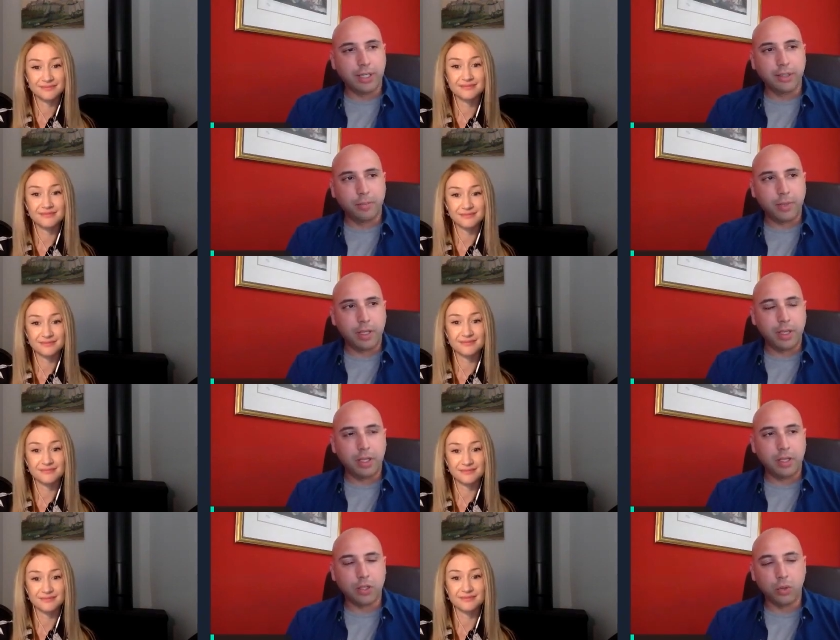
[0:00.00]
Speaker 1: either be
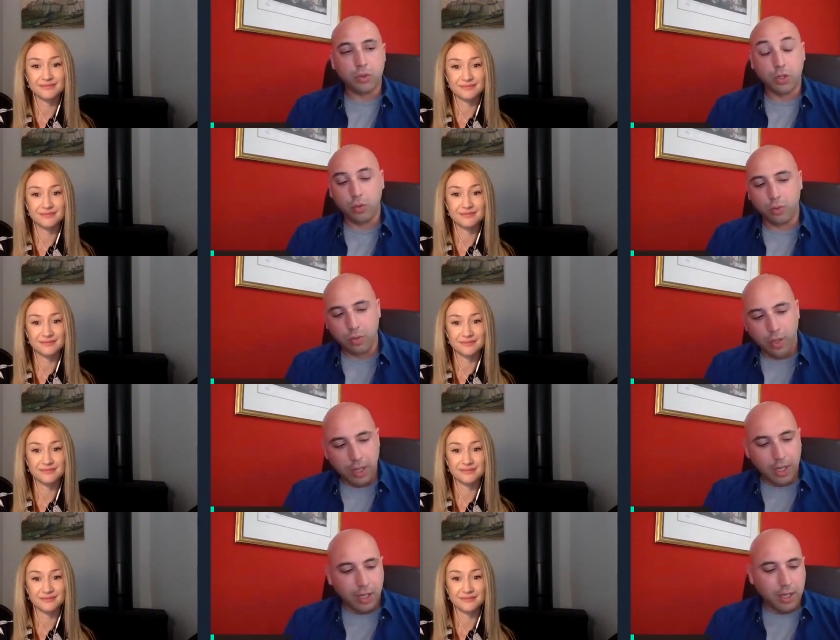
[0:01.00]
so so
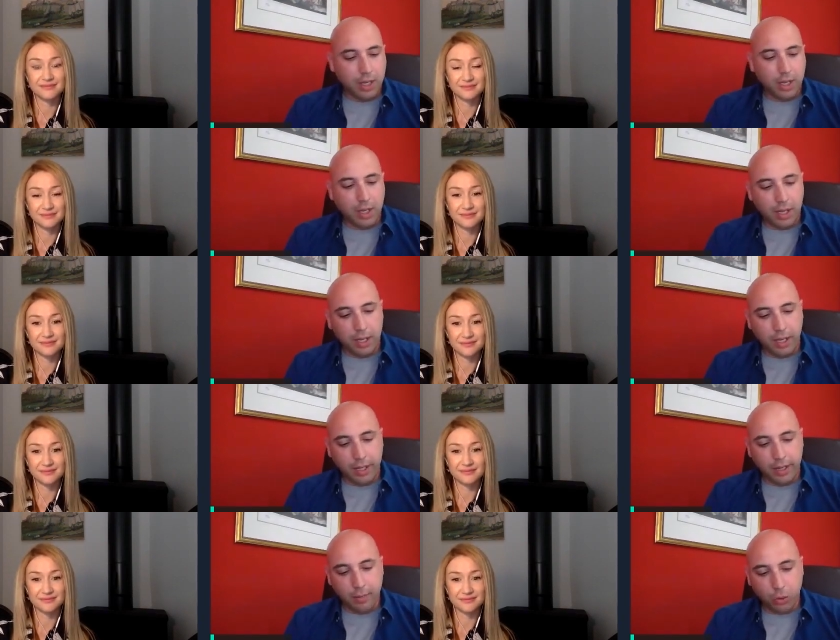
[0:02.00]

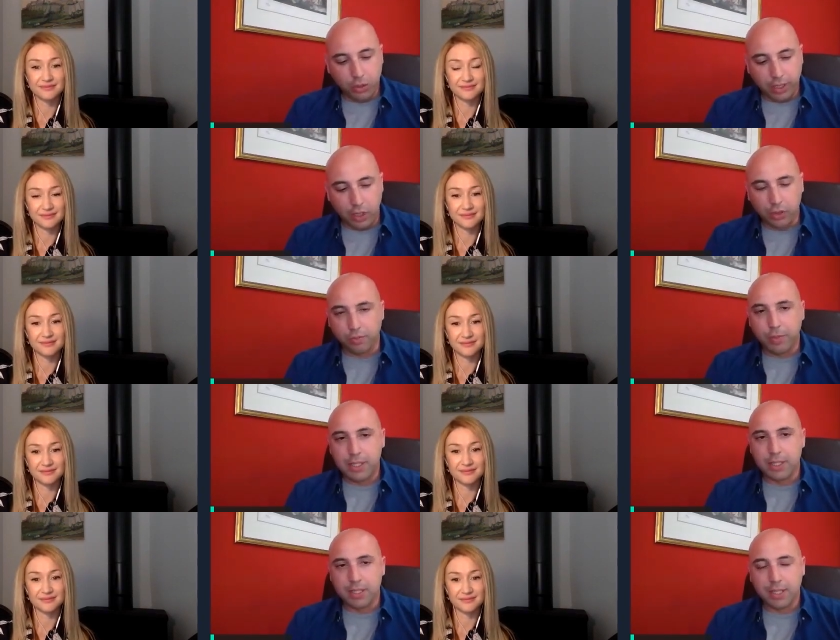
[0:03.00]
in Malta, a lot of
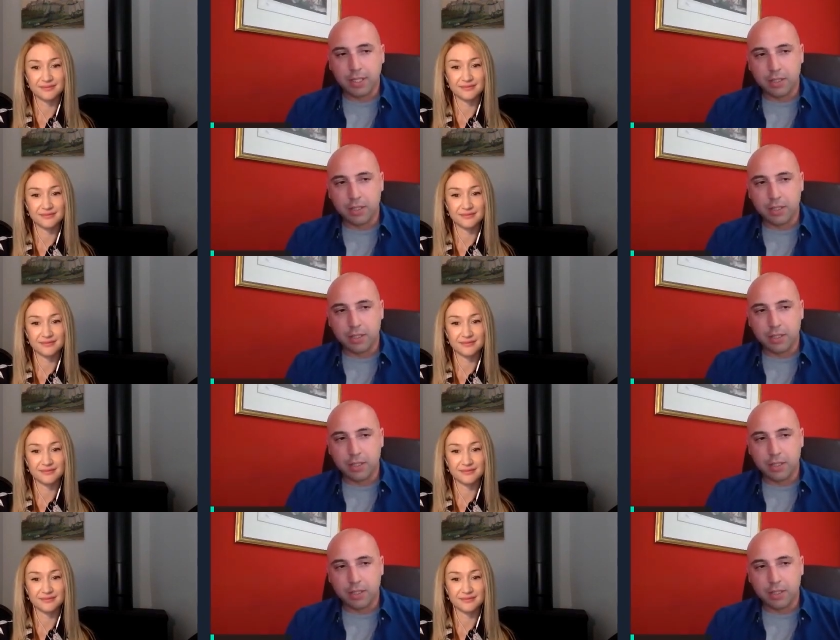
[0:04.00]
businesses,